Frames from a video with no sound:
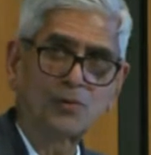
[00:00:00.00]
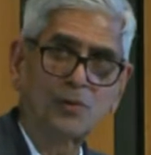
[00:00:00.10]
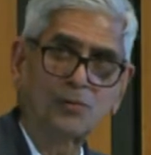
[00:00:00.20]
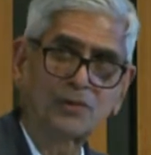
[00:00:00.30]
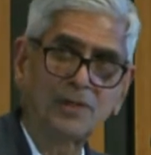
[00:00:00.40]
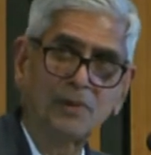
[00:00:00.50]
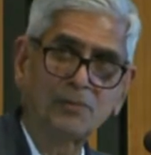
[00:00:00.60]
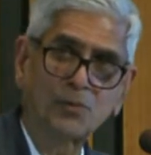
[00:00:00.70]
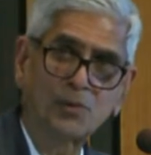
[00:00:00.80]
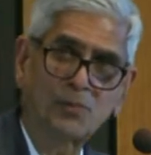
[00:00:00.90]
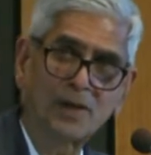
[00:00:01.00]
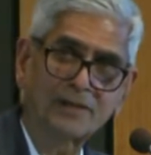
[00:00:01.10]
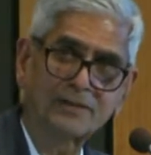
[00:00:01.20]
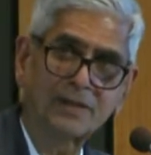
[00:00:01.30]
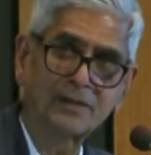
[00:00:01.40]
to a Muslim amputee of
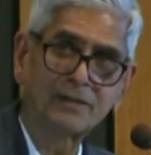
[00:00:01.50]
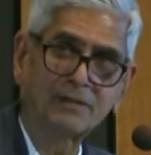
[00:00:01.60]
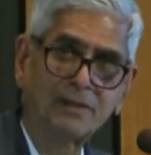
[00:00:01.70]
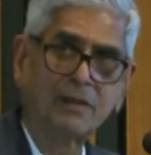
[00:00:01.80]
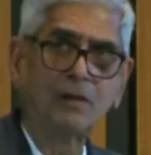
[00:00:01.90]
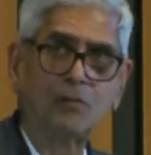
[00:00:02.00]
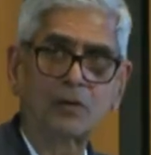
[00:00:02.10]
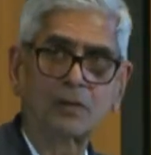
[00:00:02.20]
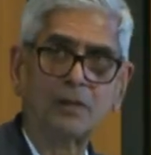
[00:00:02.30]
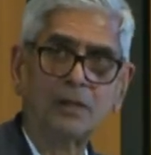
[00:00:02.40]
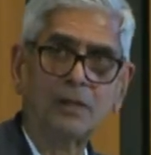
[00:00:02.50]
Pakistan? What?